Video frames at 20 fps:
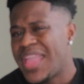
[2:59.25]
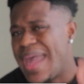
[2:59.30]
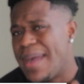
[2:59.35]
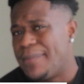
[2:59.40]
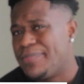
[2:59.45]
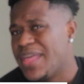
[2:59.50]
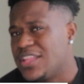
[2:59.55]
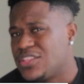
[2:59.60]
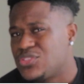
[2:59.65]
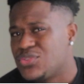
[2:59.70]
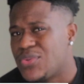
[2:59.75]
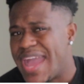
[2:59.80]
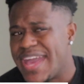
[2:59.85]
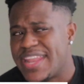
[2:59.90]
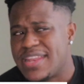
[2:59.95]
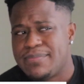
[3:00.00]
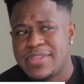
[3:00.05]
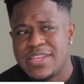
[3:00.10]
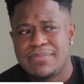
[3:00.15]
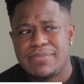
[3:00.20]
I'm not too
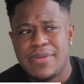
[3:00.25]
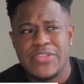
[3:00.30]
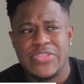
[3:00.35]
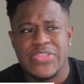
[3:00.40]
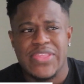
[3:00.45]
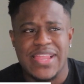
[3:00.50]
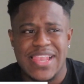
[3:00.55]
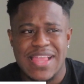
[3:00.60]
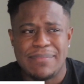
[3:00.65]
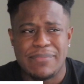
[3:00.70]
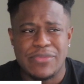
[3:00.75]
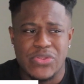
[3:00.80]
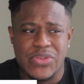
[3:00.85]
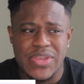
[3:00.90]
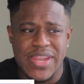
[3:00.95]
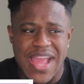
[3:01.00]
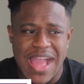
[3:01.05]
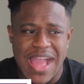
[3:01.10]
adamant about that. Let me know in the